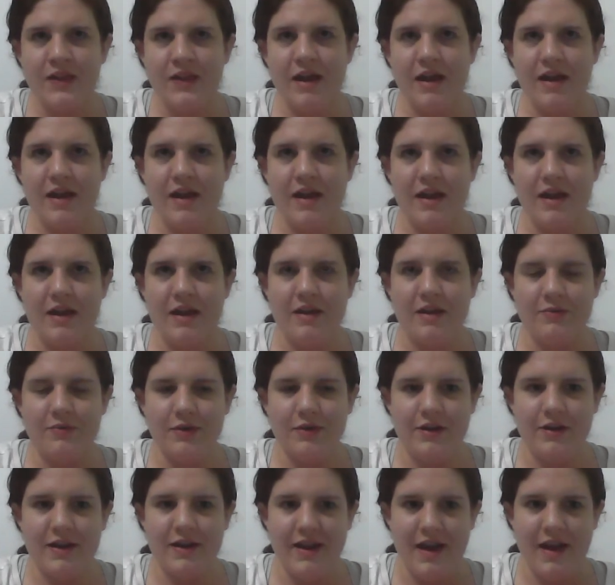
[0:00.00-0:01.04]
And
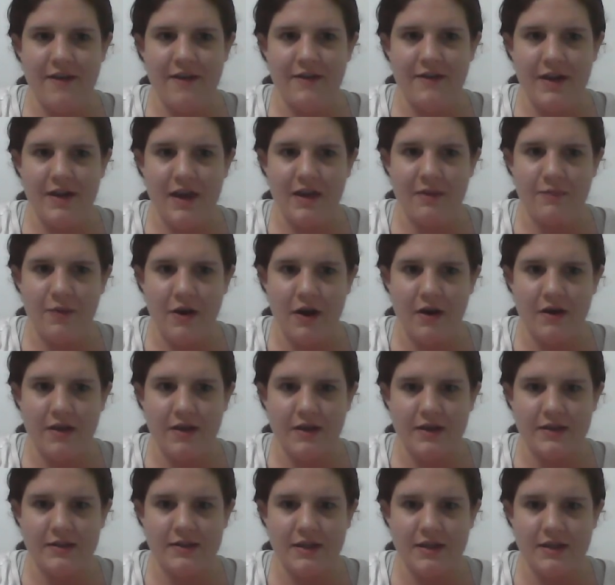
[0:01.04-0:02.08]
we're going to have an egg party
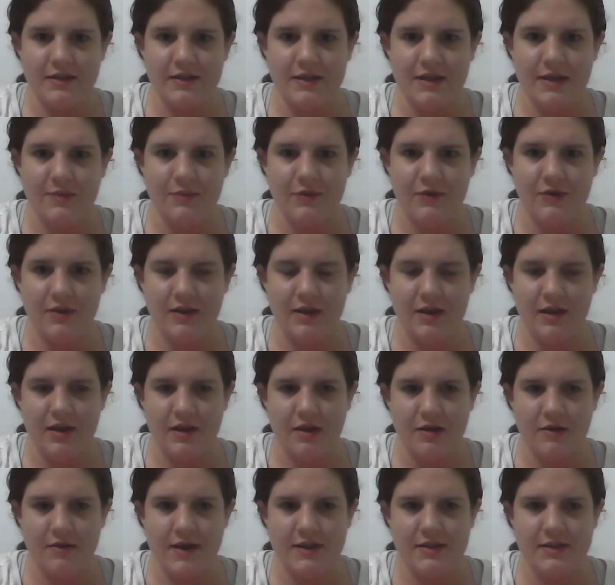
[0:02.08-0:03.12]
because they seemed really
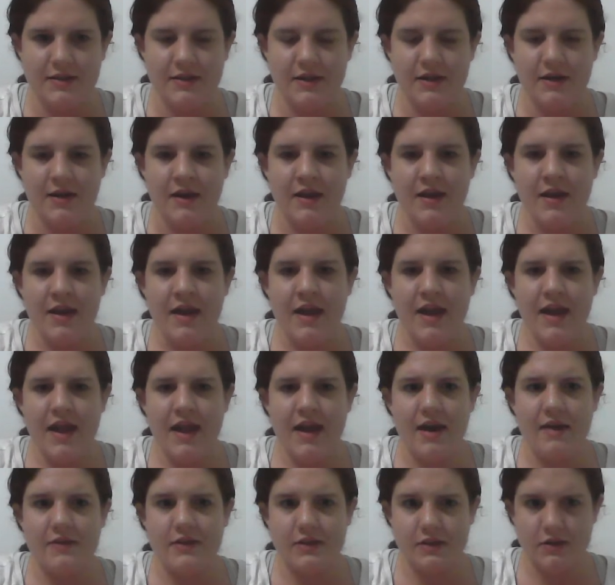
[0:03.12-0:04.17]
interested,
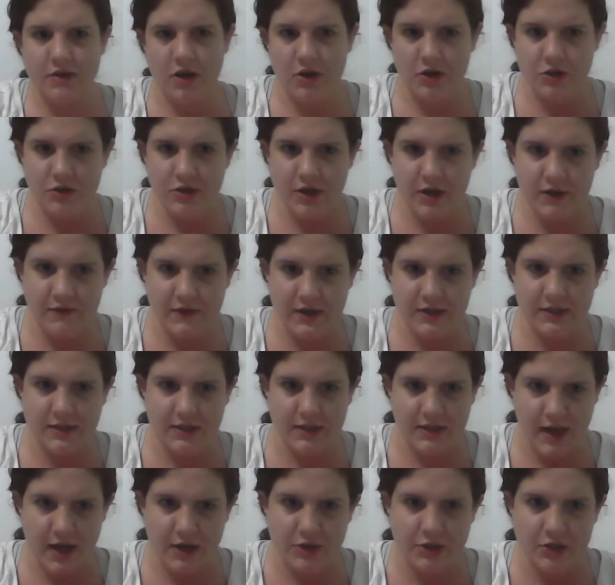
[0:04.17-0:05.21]
and this country
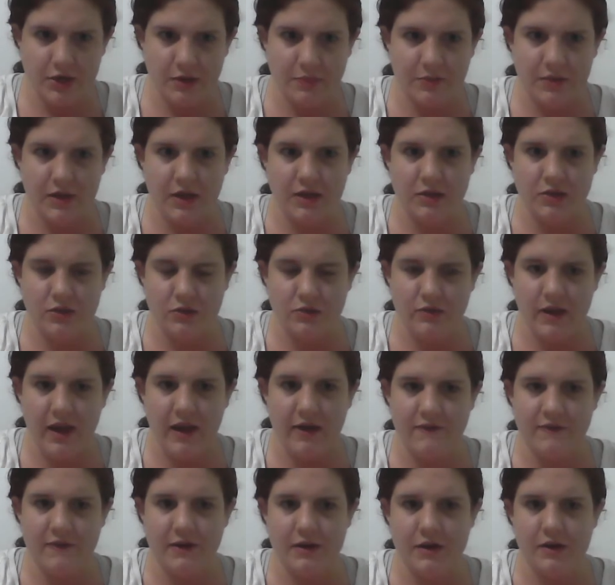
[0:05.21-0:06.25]
invented ketchup. They do
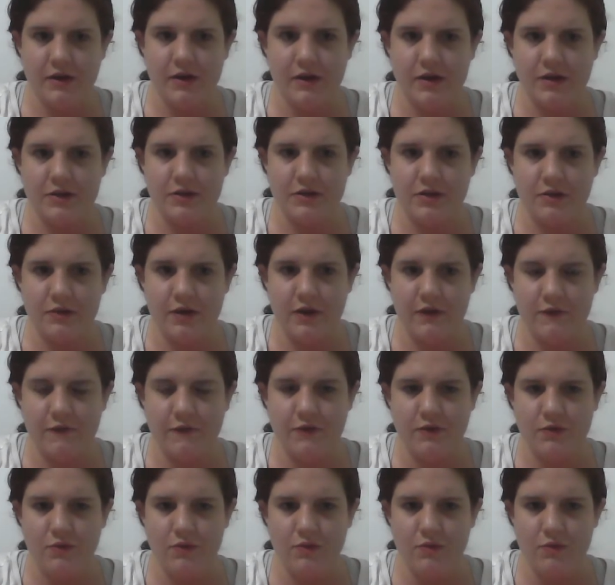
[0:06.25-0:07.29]
have vinegar, so if
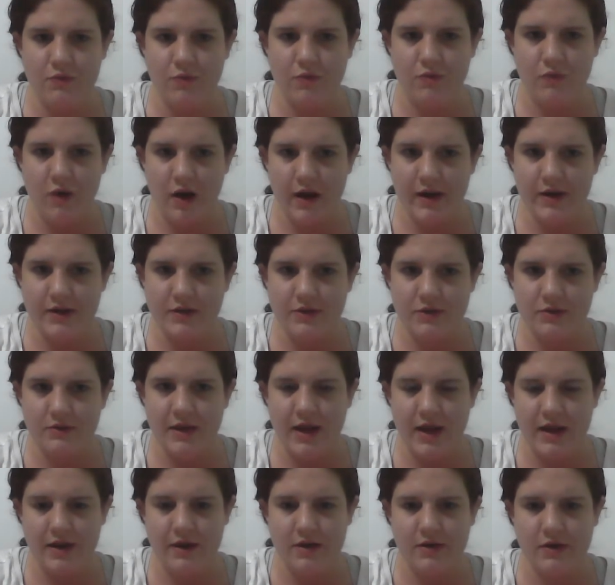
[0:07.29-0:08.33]
you want to do
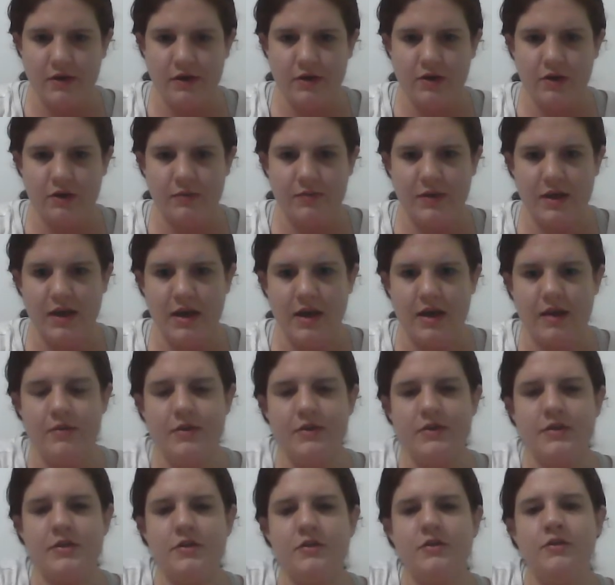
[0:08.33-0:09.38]
that here, you'll be
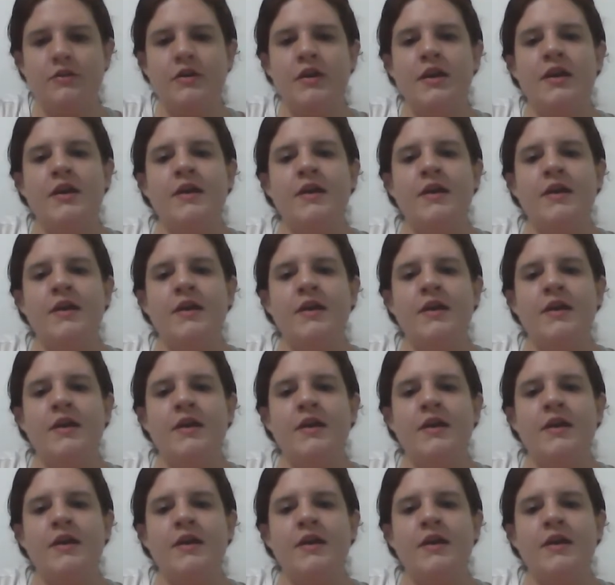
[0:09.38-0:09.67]
able to.